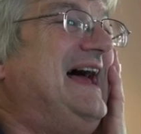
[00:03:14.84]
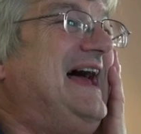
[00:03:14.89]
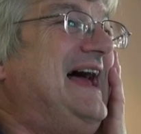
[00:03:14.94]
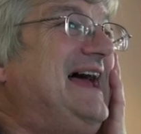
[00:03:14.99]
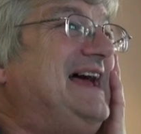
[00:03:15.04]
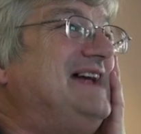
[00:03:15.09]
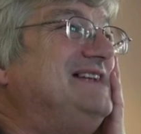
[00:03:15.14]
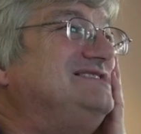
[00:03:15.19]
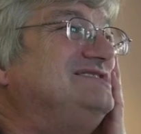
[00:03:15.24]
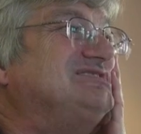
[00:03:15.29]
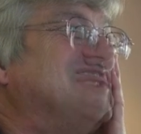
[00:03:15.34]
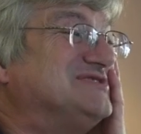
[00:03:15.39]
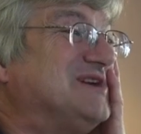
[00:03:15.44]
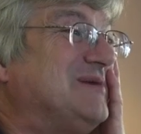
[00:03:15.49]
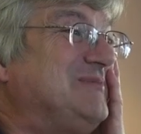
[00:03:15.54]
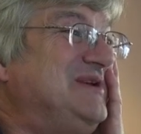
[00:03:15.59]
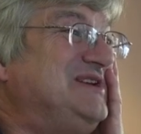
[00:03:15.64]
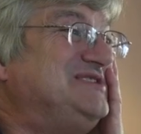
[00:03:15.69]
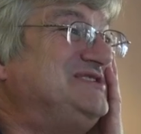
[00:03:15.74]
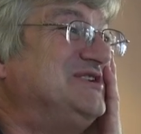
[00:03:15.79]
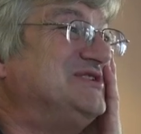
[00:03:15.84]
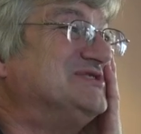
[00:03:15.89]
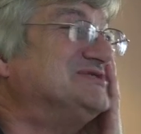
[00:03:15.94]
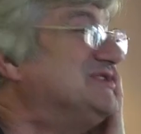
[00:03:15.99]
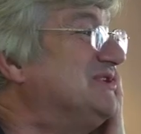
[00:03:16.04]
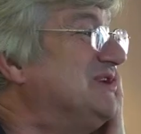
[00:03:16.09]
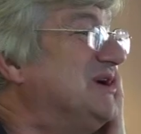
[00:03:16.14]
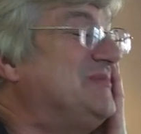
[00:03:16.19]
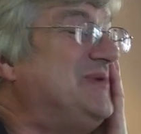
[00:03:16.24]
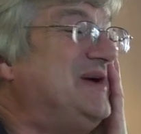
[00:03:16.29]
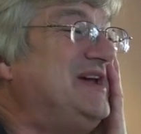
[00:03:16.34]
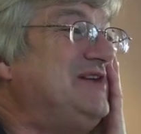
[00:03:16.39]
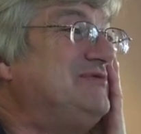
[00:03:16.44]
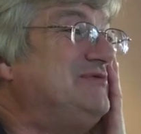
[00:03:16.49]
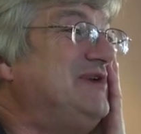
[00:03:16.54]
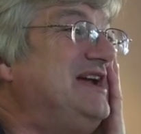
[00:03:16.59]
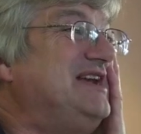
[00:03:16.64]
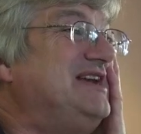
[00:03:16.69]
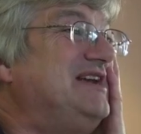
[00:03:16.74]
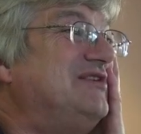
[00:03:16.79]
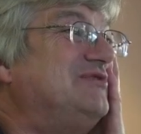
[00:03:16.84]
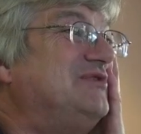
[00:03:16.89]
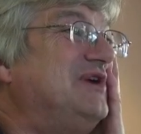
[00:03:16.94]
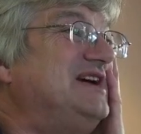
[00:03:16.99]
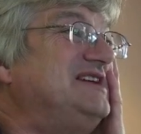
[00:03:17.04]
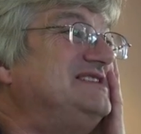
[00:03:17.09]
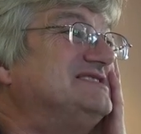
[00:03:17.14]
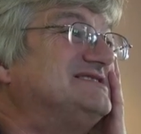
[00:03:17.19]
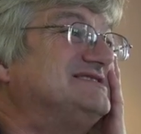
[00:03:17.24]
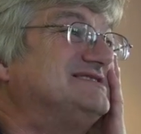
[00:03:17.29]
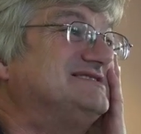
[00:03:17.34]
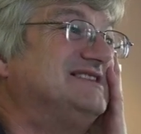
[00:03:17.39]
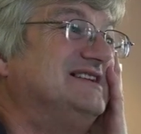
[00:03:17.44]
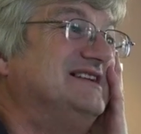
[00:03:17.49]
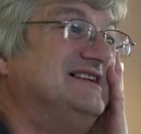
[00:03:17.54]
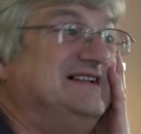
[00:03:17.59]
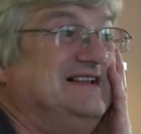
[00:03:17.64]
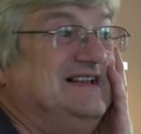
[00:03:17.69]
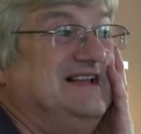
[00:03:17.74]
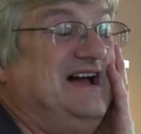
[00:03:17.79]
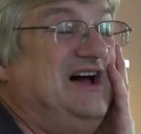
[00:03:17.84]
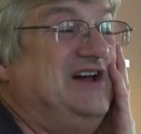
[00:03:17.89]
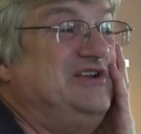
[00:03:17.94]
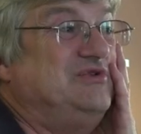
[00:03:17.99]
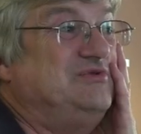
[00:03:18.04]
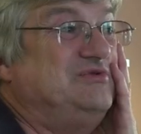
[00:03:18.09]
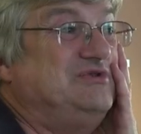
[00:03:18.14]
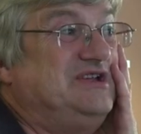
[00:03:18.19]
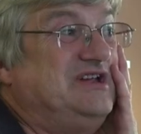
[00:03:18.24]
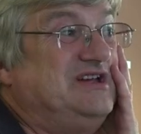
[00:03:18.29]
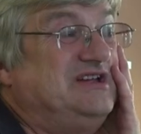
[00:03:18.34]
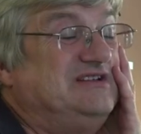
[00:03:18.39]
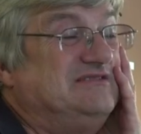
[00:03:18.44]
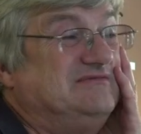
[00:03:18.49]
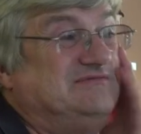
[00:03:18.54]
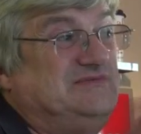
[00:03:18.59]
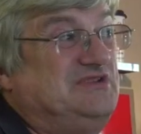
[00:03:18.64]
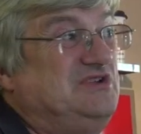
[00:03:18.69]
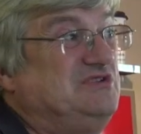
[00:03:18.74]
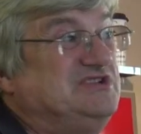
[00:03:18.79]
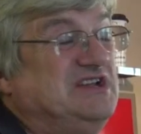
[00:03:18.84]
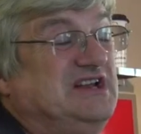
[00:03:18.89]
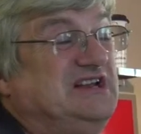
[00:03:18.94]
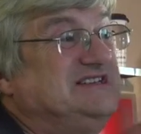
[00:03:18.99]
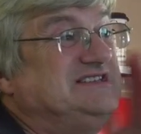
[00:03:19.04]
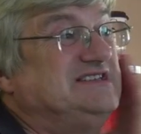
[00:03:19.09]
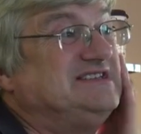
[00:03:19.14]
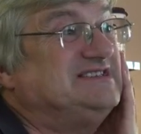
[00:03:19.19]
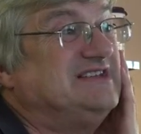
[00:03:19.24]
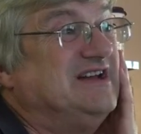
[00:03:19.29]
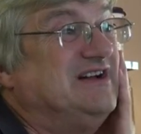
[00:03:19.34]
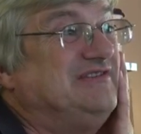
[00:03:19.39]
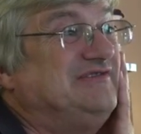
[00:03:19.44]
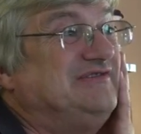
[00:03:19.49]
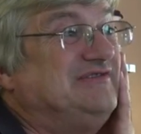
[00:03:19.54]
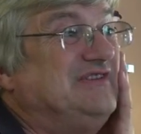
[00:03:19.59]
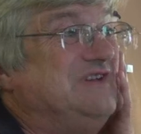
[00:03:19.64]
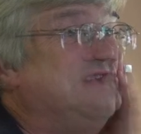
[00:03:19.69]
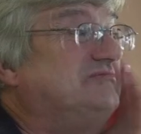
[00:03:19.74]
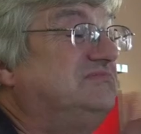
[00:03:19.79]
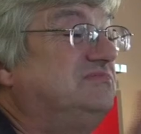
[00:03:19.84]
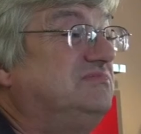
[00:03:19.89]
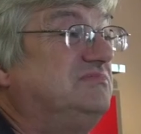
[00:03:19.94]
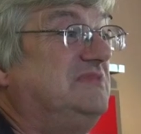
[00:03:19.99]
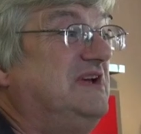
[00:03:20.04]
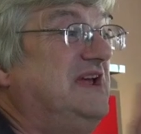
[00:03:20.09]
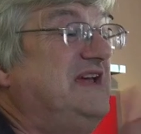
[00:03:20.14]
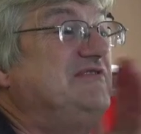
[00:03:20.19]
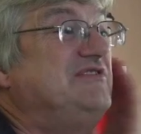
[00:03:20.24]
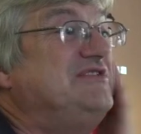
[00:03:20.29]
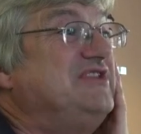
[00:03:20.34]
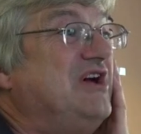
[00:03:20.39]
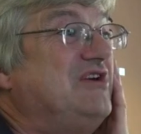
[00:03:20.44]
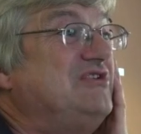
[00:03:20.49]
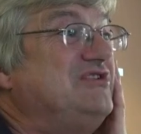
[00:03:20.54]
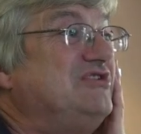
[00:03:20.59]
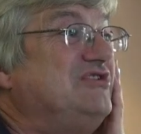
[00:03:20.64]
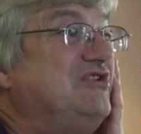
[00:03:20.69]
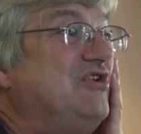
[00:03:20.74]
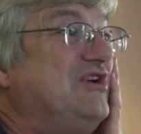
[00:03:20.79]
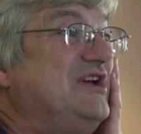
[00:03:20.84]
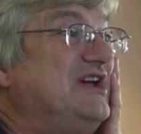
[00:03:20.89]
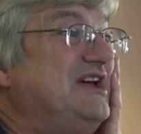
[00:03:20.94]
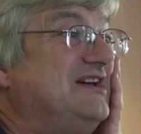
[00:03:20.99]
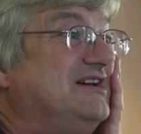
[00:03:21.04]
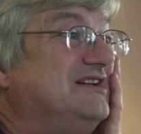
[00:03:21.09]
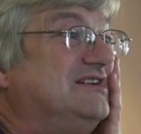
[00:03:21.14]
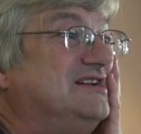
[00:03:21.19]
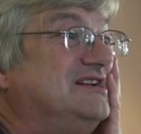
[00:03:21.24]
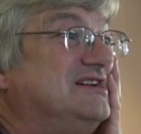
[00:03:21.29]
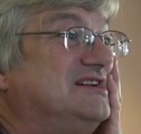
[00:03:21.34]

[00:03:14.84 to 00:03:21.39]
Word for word: and the trouble is you've still got to pay your rent, rates, and all your utility stuff, even though you're not here.